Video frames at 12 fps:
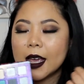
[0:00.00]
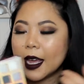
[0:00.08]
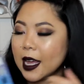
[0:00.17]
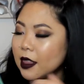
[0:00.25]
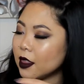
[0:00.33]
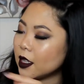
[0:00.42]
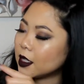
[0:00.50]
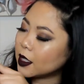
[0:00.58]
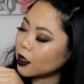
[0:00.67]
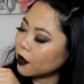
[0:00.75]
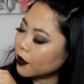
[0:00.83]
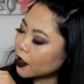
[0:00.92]
And this
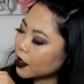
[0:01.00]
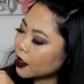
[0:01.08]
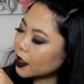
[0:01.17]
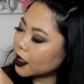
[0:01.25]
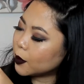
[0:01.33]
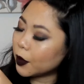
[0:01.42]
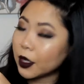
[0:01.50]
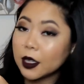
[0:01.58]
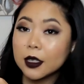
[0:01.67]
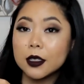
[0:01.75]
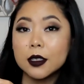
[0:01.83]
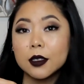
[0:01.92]
silver is pretty
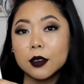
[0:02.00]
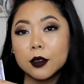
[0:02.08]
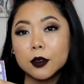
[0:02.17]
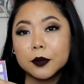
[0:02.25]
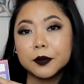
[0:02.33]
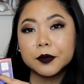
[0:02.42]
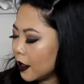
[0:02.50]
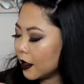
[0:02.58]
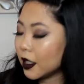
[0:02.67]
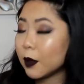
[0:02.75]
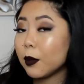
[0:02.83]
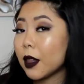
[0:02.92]
good too.
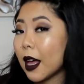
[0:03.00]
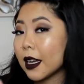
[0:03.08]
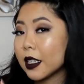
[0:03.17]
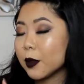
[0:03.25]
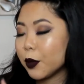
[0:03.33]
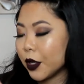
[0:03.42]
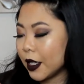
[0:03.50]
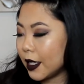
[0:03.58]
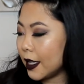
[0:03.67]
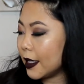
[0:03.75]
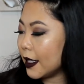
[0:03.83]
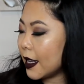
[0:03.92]
This black is pretty
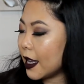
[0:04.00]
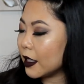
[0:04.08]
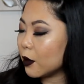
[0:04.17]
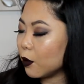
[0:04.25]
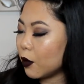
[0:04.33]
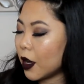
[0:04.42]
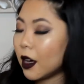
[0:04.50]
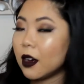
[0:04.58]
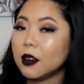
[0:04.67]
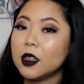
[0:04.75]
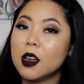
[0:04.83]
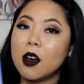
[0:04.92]
decent as
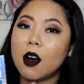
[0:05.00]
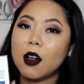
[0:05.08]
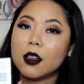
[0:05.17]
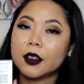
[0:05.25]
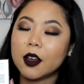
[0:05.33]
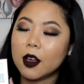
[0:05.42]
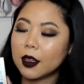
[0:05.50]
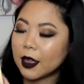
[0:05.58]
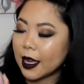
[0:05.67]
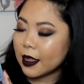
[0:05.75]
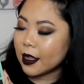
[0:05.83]
well. All in all, I like